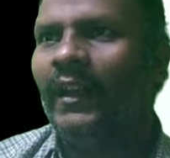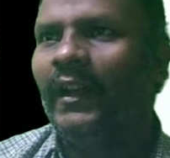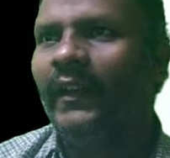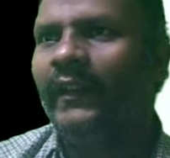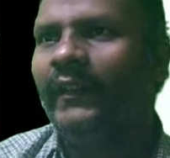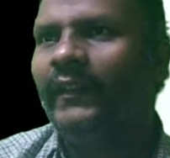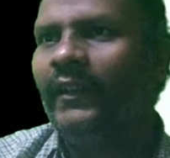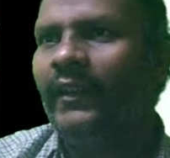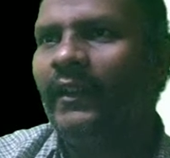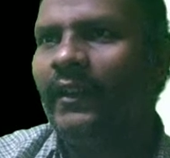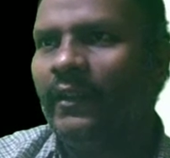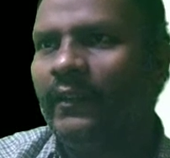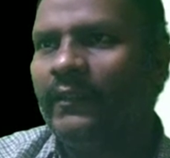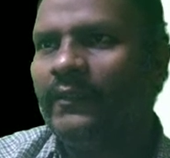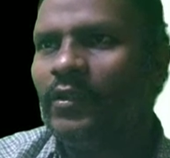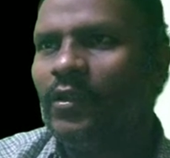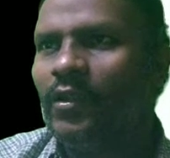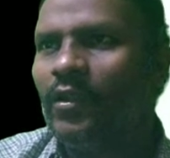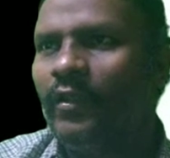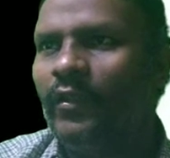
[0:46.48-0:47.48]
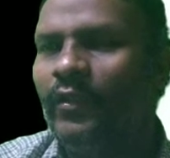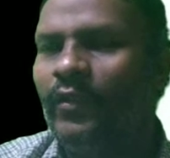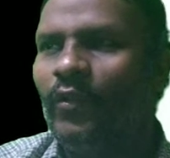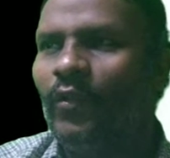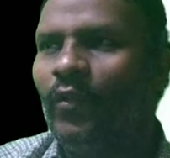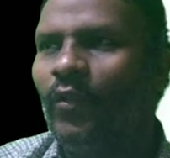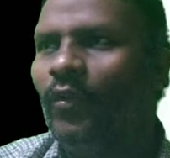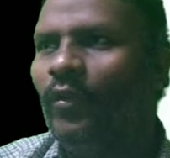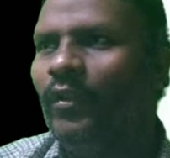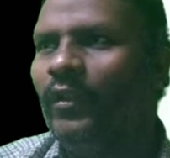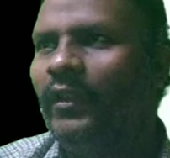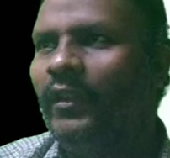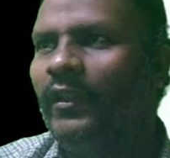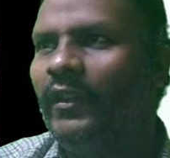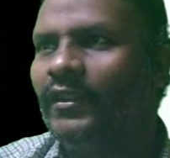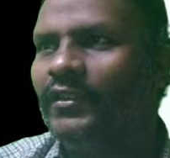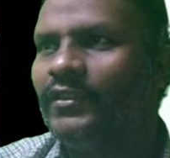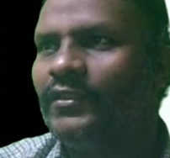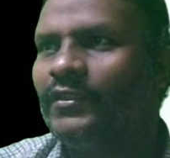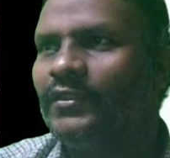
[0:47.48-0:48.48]
ein Restaurant ohne
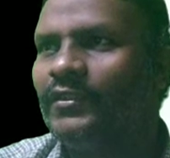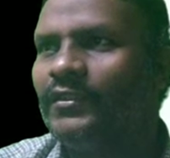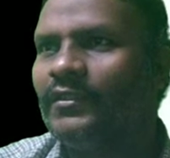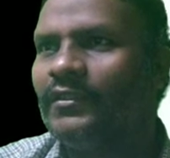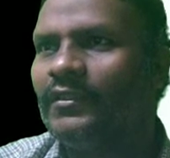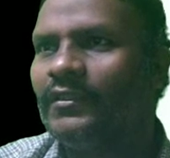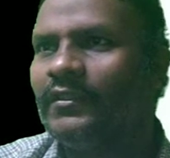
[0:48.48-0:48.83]
Licht.